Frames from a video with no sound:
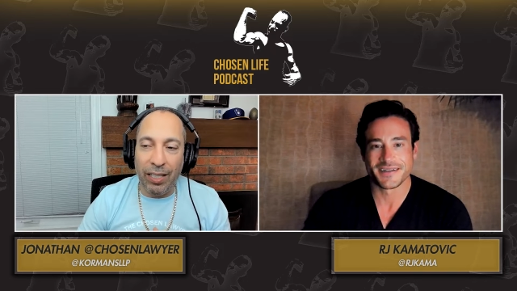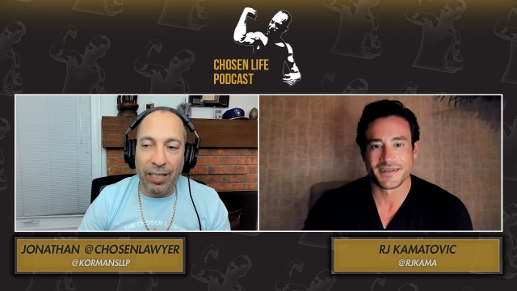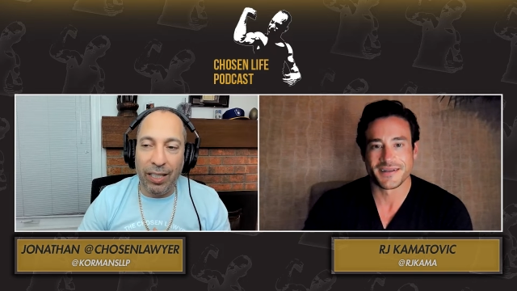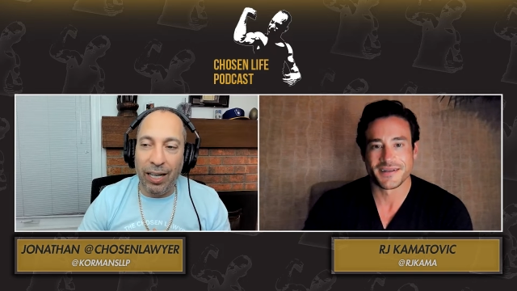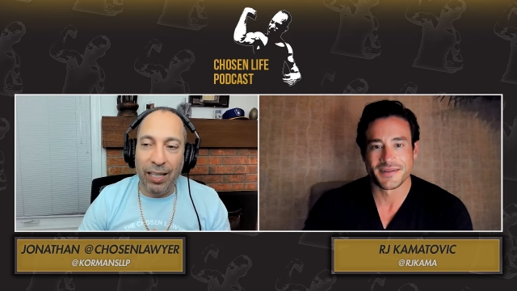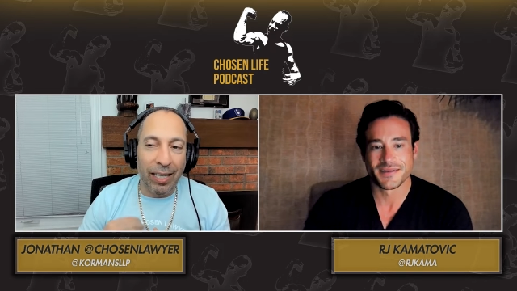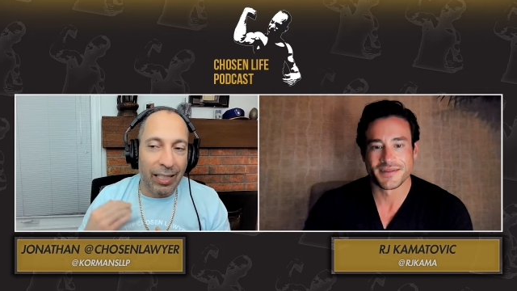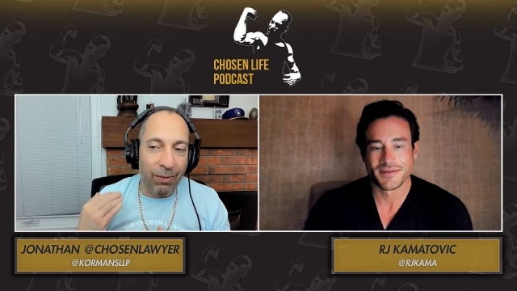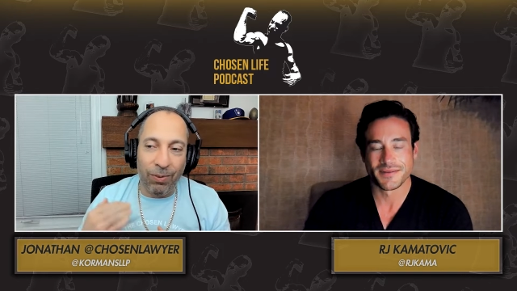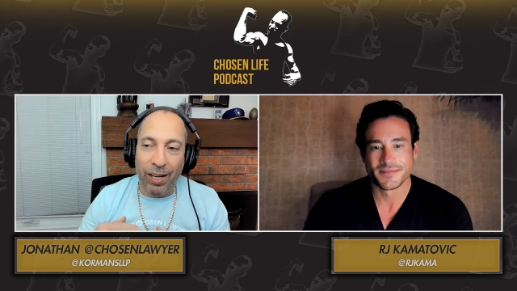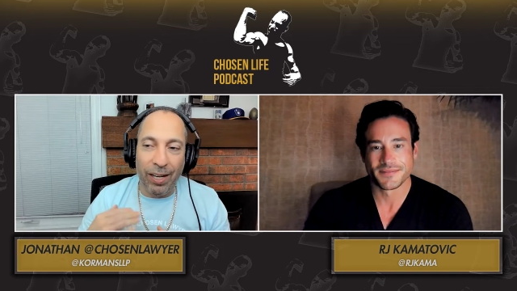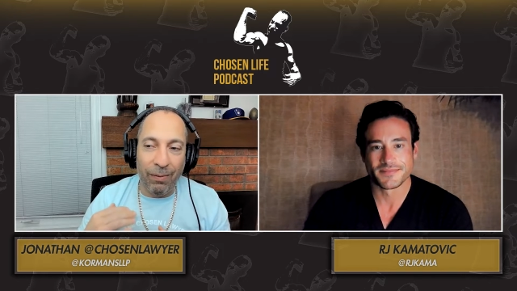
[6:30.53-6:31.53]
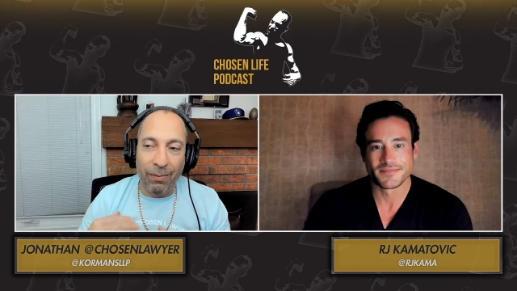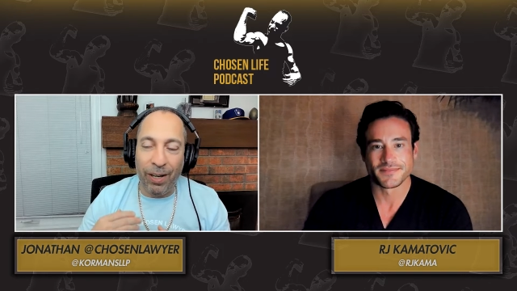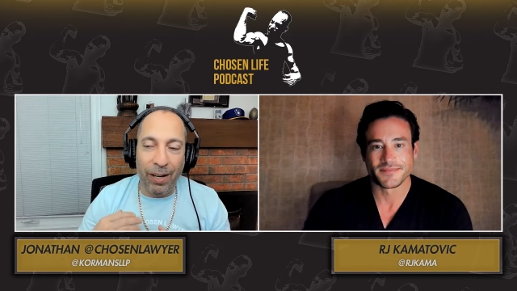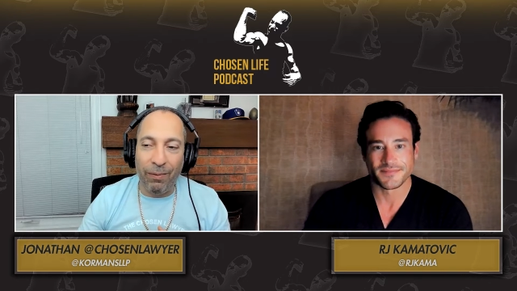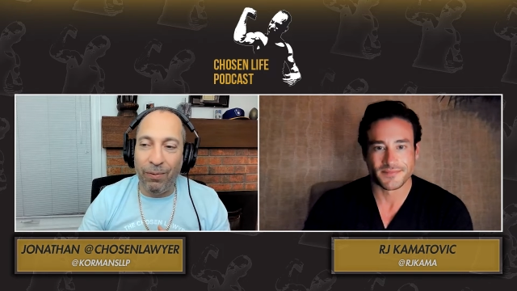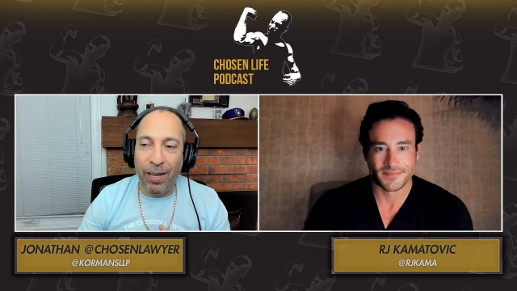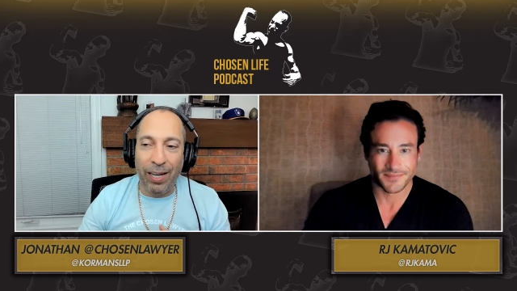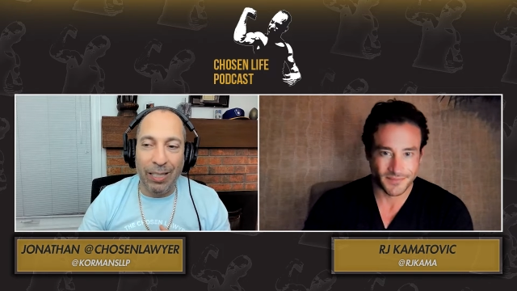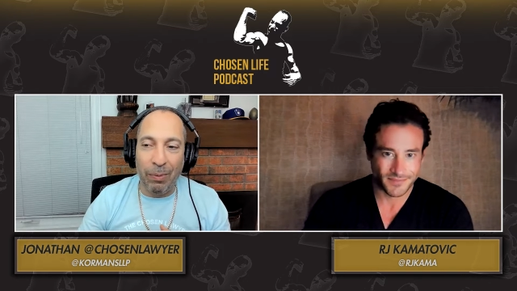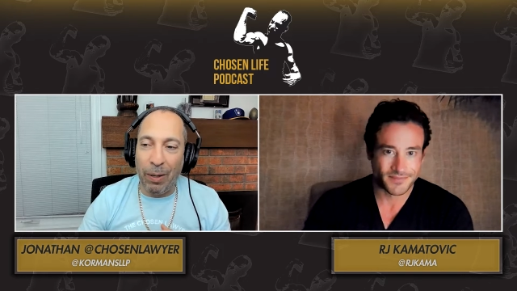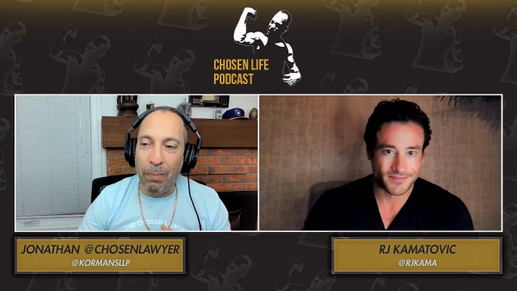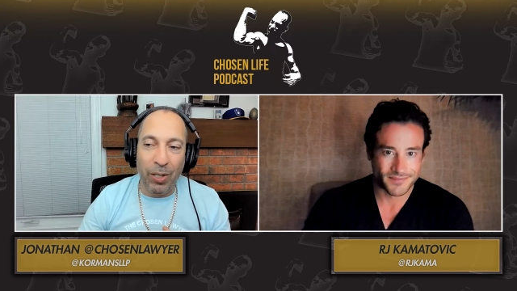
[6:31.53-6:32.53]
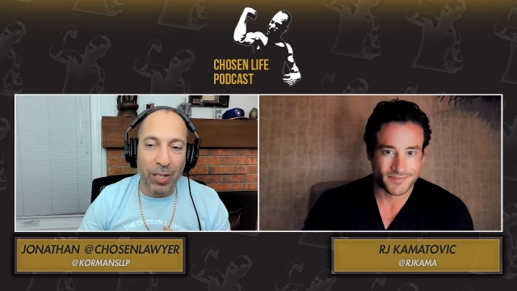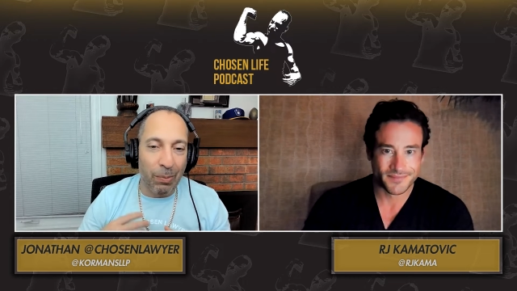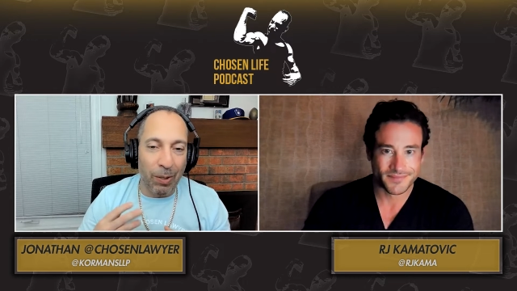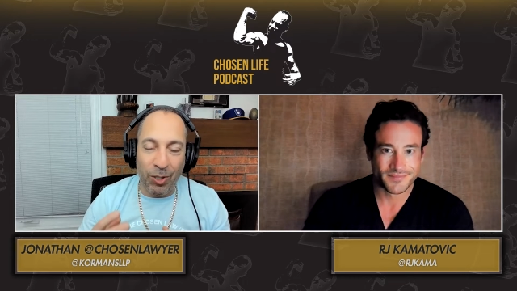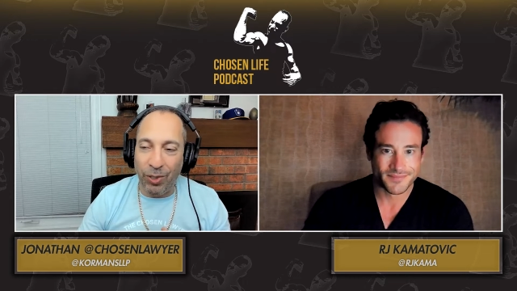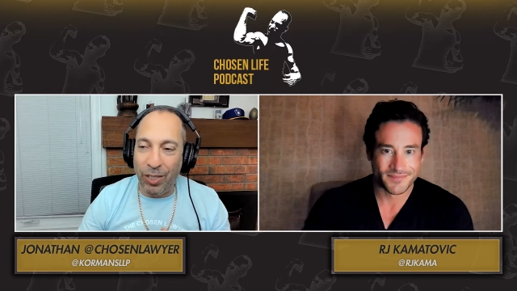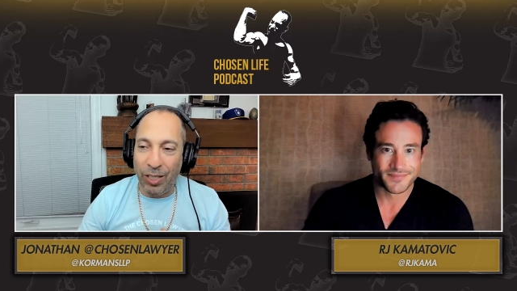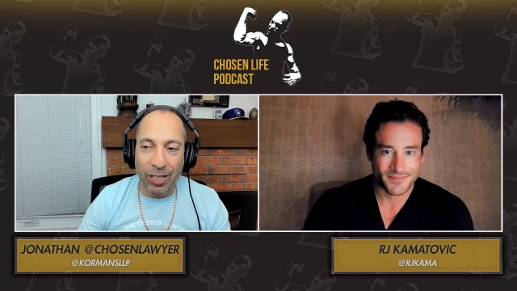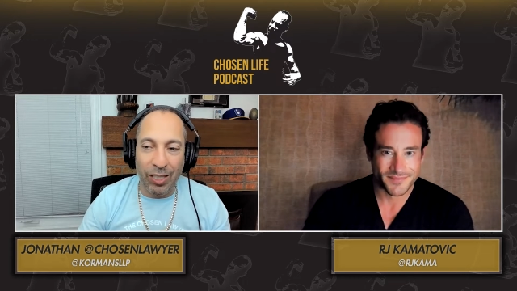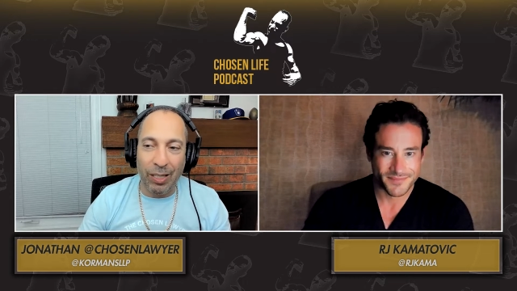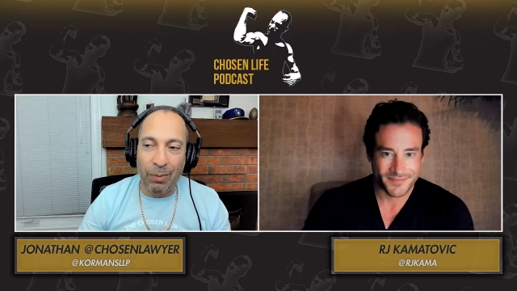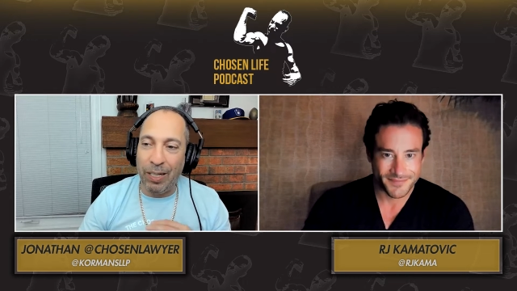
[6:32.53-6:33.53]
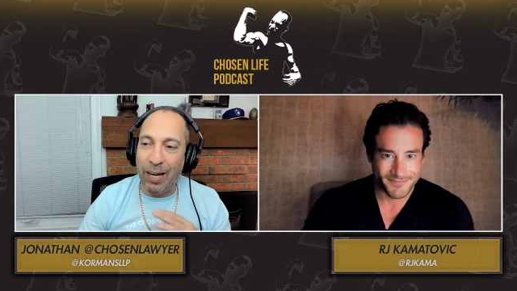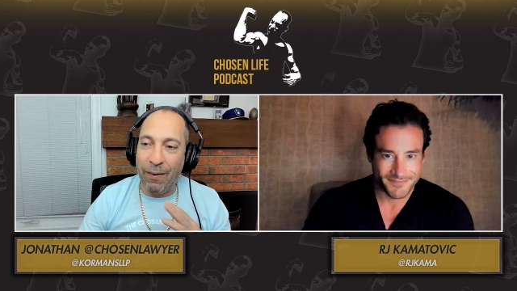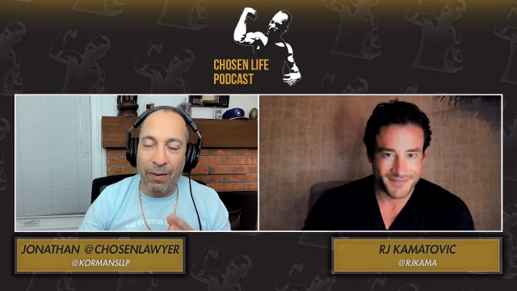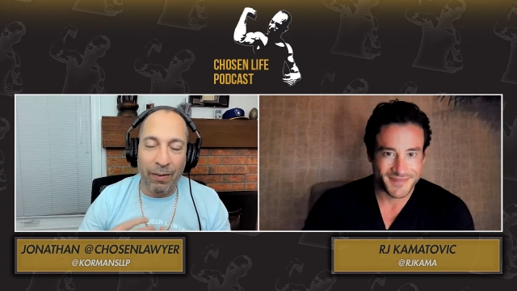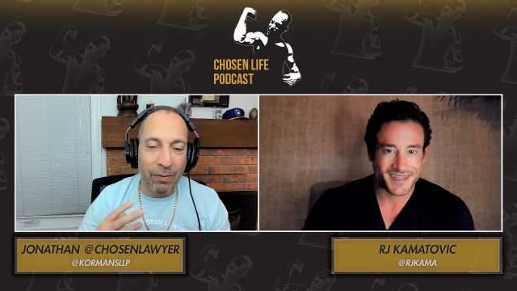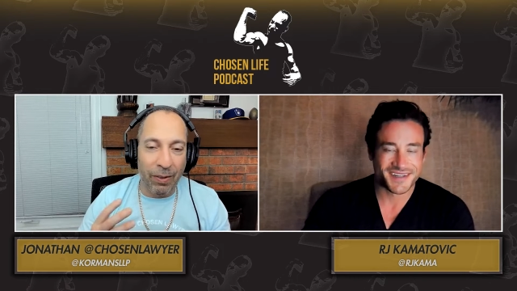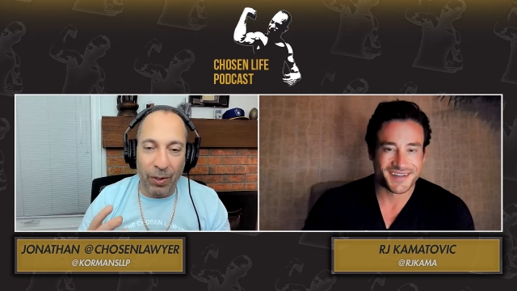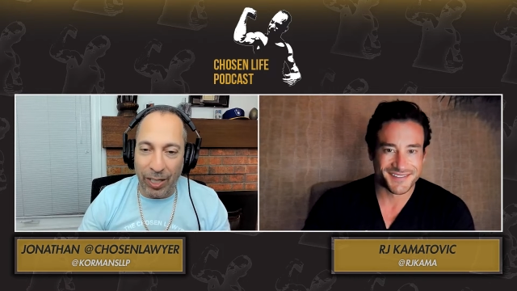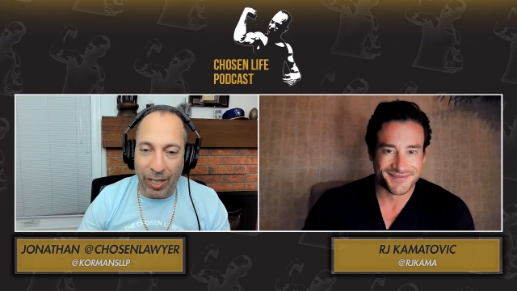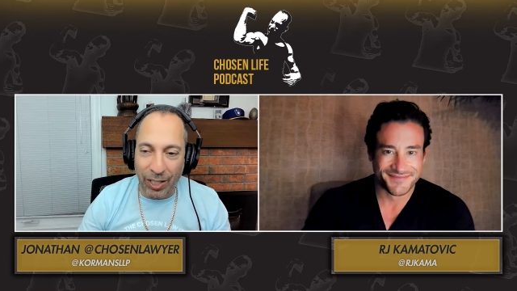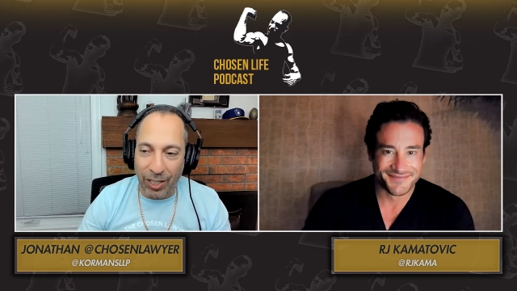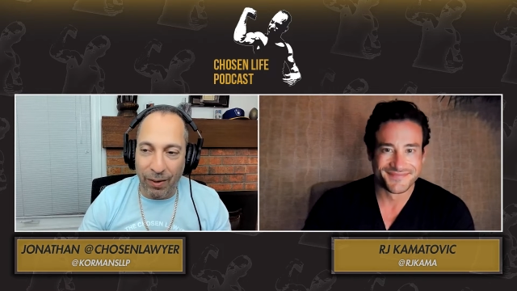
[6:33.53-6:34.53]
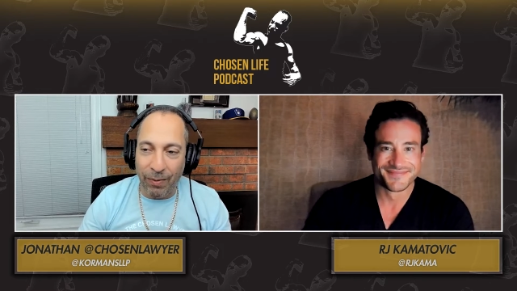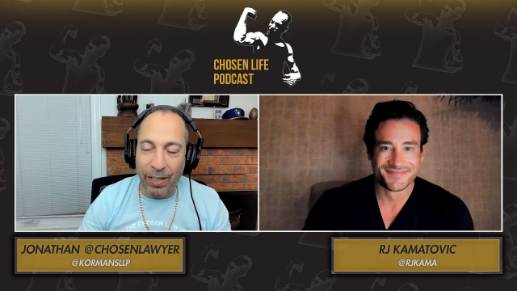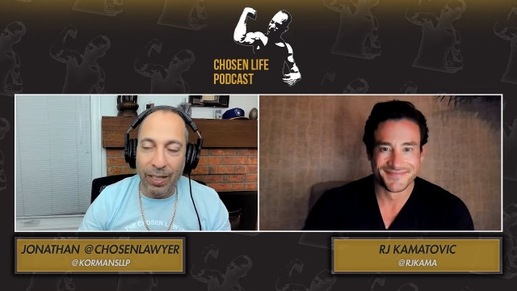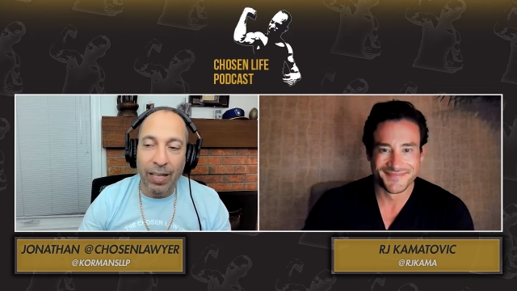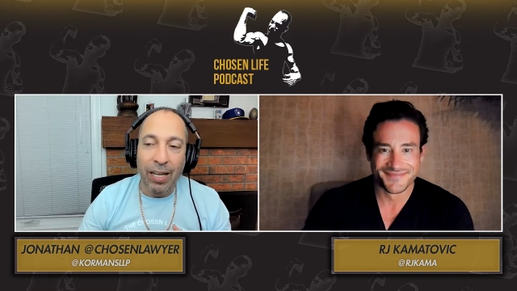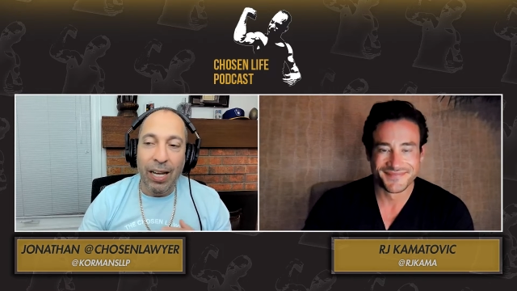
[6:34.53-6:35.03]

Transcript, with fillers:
Speaker 1: just decided let's flood and flood and flood. Let's make a million special editions. Let's make every yep. variation of it.